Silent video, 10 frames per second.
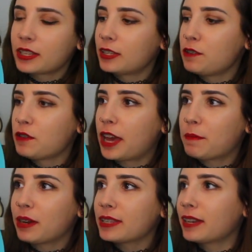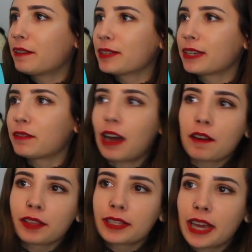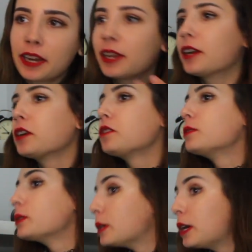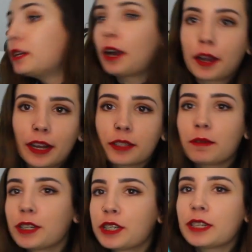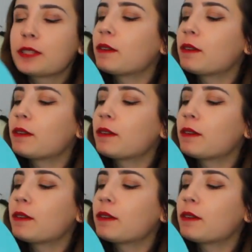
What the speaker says: This is UK pressing. And I was like, how did this get here? Not gonna ask questions.